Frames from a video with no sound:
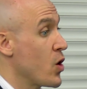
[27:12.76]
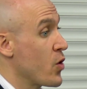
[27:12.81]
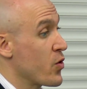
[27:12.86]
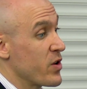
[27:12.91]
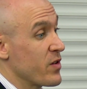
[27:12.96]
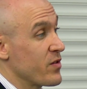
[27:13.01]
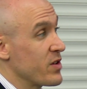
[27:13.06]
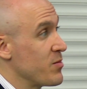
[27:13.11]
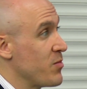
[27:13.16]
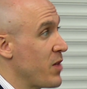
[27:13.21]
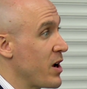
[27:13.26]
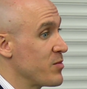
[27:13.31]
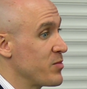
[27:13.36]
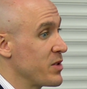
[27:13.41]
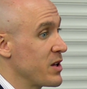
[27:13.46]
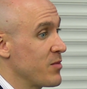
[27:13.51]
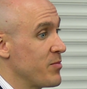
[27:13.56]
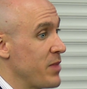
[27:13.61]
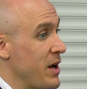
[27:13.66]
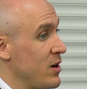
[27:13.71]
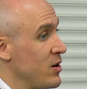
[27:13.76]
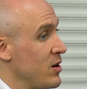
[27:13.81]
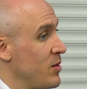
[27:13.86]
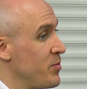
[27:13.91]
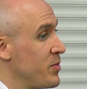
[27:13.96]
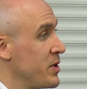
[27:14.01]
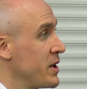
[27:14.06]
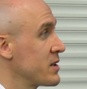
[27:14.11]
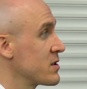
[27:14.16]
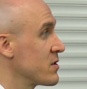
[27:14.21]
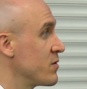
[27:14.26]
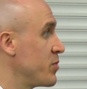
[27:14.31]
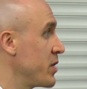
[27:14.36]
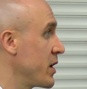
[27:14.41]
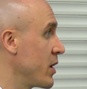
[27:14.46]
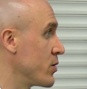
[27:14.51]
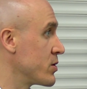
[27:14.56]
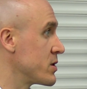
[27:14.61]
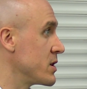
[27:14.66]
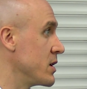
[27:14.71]
or even it might be about a piece of
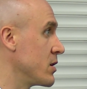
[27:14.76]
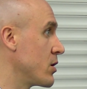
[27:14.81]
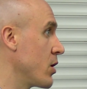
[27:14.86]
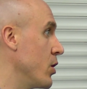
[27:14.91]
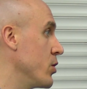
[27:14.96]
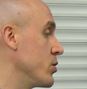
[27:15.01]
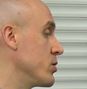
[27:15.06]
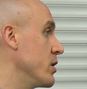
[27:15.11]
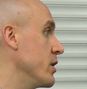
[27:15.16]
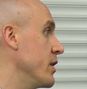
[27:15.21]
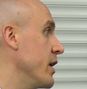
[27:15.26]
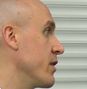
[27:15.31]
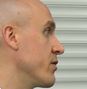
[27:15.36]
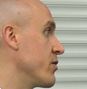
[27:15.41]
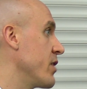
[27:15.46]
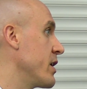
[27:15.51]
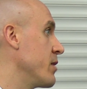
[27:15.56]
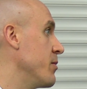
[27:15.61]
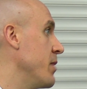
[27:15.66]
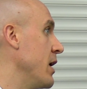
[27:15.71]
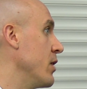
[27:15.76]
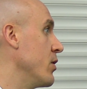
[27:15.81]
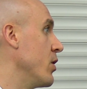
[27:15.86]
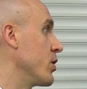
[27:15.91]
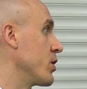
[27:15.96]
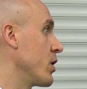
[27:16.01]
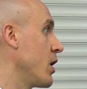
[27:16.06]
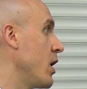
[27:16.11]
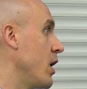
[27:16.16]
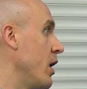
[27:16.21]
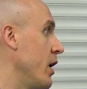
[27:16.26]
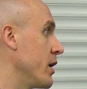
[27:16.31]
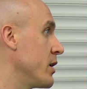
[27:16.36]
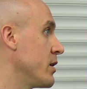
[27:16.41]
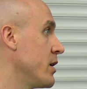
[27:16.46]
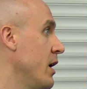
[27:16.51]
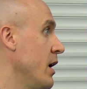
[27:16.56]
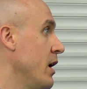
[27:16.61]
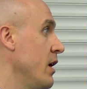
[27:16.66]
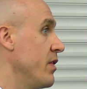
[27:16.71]
POC code that they've read about
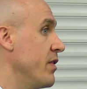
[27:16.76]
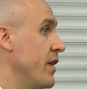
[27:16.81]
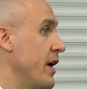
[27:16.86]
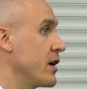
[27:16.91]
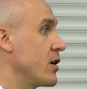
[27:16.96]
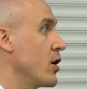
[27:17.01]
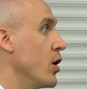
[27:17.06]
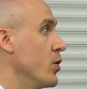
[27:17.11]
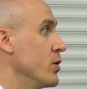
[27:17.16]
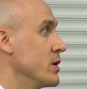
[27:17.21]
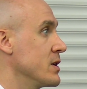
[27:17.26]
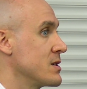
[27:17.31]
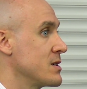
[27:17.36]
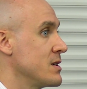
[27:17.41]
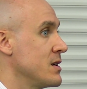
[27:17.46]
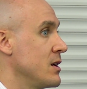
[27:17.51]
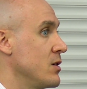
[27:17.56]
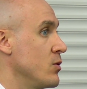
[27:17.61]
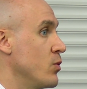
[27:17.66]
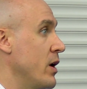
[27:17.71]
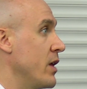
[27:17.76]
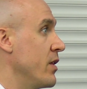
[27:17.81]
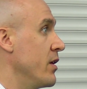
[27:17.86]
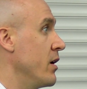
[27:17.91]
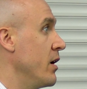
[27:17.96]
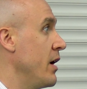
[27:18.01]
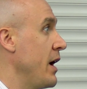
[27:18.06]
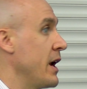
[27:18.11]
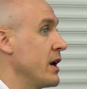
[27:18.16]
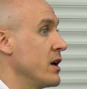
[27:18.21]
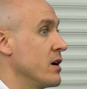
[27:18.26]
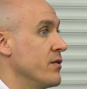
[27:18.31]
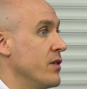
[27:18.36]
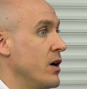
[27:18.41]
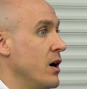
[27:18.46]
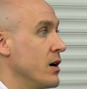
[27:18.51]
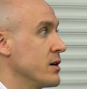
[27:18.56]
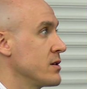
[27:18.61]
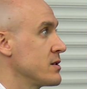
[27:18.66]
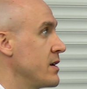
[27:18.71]
online. They go and see whether any of
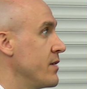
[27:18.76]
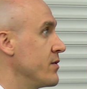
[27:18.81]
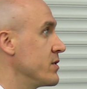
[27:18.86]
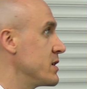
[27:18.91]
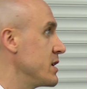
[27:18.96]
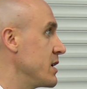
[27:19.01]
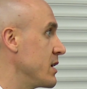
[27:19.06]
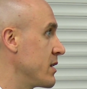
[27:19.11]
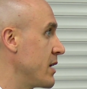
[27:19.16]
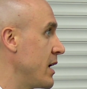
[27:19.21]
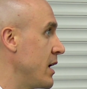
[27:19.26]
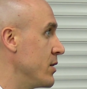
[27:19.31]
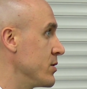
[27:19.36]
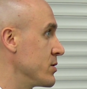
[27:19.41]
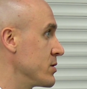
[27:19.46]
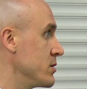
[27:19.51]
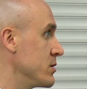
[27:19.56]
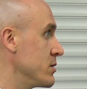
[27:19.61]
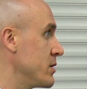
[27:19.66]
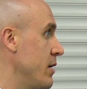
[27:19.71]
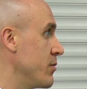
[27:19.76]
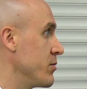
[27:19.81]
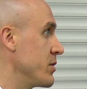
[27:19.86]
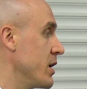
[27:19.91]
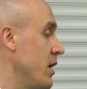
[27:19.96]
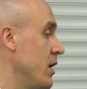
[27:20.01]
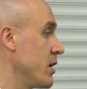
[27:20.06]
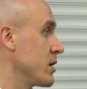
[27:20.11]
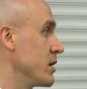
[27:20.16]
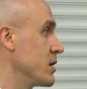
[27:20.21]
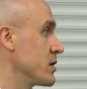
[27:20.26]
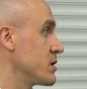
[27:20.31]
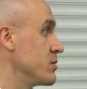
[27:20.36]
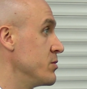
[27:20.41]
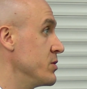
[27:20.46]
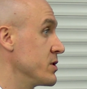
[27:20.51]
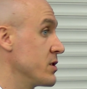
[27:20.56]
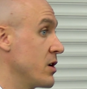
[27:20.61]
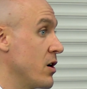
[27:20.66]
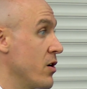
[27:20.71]
our 17,000 MDR
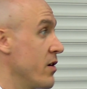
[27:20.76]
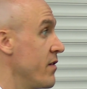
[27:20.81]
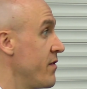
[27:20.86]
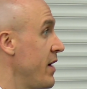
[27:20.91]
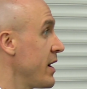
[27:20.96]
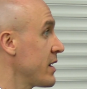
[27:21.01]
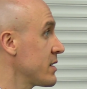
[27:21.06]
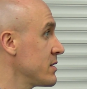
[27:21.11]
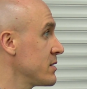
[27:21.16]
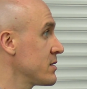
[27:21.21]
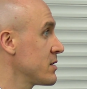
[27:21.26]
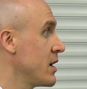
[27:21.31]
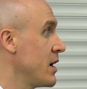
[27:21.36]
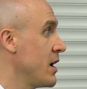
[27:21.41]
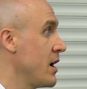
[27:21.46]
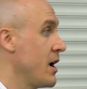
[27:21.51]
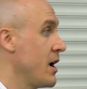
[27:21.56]
customers are affected.